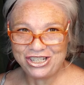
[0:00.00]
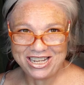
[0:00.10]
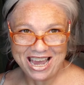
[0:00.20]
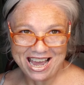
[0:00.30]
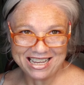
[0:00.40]

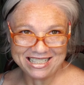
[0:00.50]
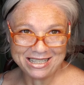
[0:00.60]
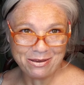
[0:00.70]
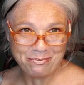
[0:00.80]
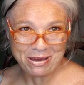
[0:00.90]
she has
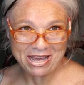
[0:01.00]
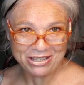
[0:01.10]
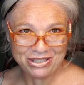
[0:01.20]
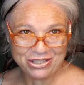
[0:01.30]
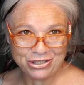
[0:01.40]
the
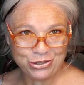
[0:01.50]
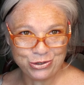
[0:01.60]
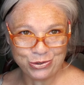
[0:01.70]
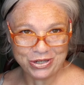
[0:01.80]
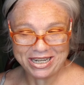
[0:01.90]
best
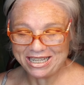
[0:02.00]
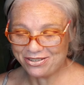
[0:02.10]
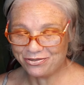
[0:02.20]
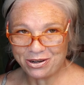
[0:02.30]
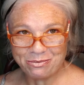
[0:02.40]
stories
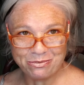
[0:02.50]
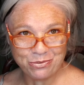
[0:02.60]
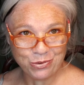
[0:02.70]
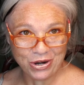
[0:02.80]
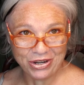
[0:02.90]
from
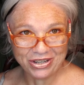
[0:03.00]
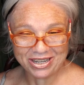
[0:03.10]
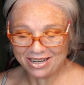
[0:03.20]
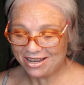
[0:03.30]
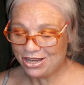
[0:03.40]

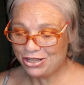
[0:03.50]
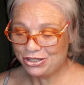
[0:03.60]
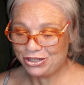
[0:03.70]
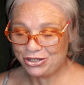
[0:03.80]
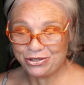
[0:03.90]
work
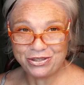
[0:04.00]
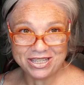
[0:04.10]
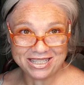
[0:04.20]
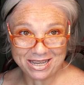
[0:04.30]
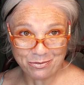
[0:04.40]
to
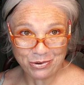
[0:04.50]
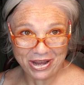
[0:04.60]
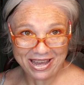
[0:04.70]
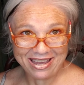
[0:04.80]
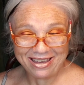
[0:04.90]
the
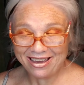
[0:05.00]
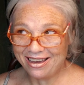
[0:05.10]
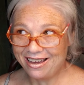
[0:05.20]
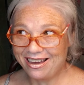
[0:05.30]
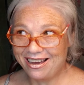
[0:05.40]
subway.
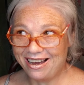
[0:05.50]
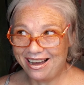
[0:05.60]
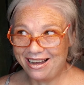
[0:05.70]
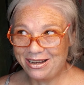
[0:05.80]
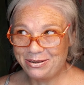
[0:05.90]

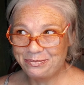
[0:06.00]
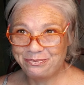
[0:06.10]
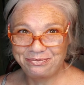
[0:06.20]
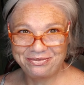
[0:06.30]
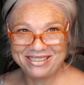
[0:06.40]

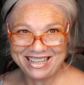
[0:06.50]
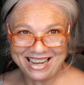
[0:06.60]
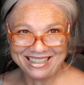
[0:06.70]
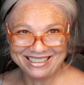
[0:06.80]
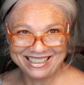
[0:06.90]
Yeah.